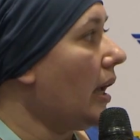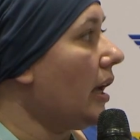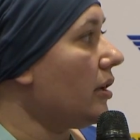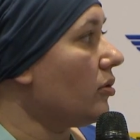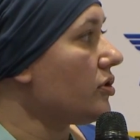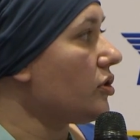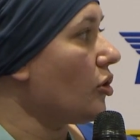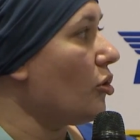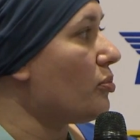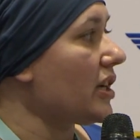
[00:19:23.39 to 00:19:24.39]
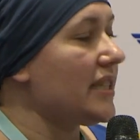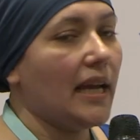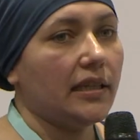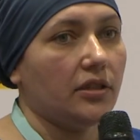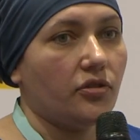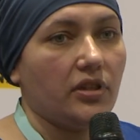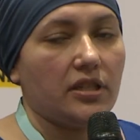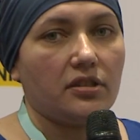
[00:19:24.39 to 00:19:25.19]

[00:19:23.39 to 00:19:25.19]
and also protect at-risk